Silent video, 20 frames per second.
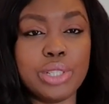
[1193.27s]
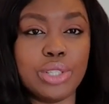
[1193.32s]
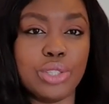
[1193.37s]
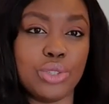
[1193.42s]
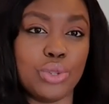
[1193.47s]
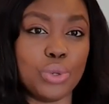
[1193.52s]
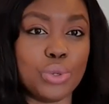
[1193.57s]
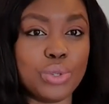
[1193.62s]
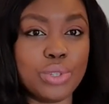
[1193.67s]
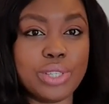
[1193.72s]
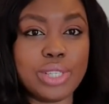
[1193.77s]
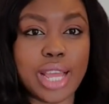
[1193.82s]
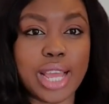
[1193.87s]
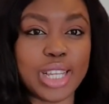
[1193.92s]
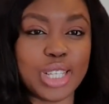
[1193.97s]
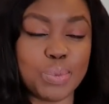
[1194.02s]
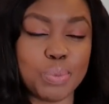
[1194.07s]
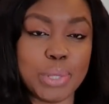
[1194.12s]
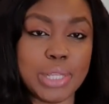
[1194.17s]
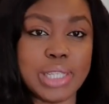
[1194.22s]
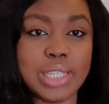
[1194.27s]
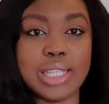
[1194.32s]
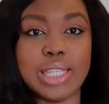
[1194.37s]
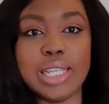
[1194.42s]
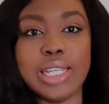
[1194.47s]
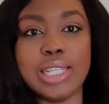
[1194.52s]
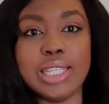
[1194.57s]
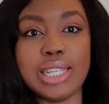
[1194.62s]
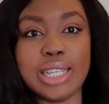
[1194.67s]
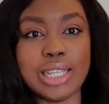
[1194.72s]
those
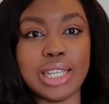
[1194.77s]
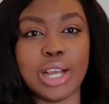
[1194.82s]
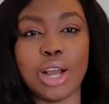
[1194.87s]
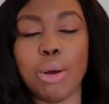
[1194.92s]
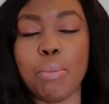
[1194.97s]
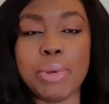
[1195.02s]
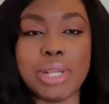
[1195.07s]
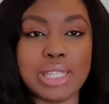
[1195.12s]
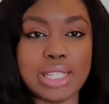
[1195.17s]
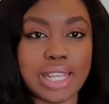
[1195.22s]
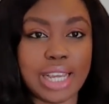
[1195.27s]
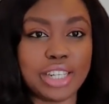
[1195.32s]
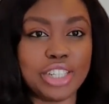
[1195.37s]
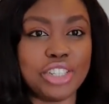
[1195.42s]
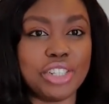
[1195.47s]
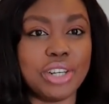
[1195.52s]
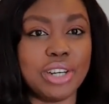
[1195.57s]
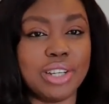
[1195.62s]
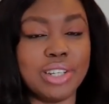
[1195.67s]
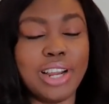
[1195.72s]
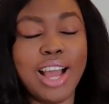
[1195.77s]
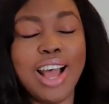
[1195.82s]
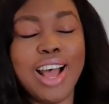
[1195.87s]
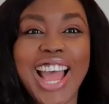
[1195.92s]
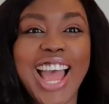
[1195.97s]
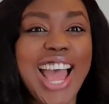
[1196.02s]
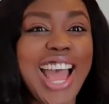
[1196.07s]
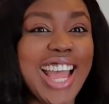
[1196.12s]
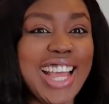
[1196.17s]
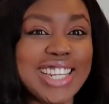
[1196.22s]
expenses in the comment section.
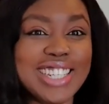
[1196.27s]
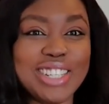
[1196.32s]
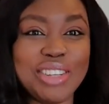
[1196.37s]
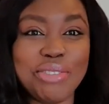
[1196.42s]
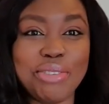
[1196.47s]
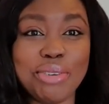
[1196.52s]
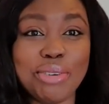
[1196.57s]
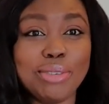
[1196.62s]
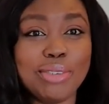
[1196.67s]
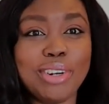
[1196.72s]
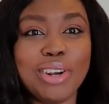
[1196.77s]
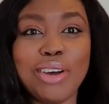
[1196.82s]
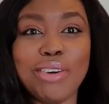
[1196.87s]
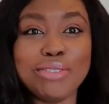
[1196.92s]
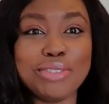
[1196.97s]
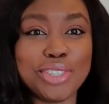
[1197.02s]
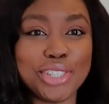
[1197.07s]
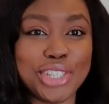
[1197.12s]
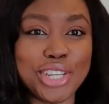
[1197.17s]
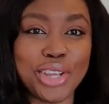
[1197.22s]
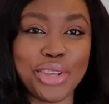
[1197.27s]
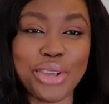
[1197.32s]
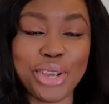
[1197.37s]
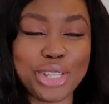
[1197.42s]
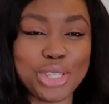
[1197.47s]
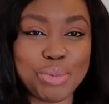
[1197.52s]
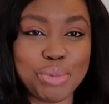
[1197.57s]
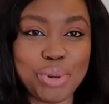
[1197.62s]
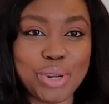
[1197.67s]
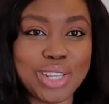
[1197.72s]
And if you would love to share your
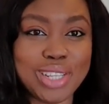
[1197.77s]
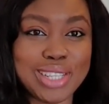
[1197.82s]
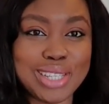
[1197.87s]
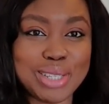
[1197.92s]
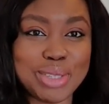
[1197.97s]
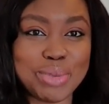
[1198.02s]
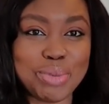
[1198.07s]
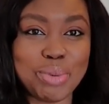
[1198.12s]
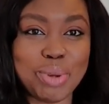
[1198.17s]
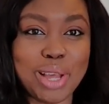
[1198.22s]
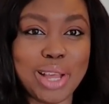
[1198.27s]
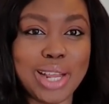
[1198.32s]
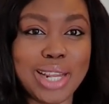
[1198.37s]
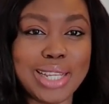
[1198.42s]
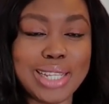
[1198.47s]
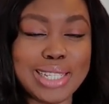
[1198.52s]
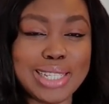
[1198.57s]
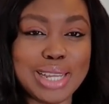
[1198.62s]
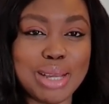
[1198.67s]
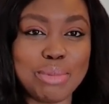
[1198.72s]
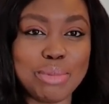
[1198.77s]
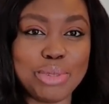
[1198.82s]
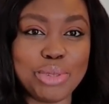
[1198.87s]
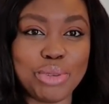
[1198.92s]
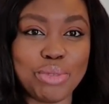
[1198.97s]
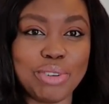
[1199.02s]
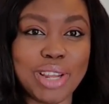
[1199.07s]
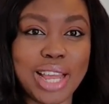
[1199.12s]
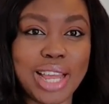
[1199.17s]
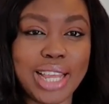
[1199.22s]
experience as well in terms
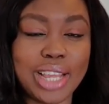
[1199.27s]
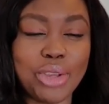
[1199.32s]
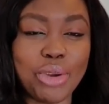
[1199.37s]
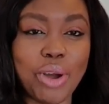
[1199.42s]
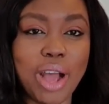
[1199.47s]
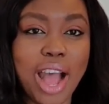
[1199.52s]
of like your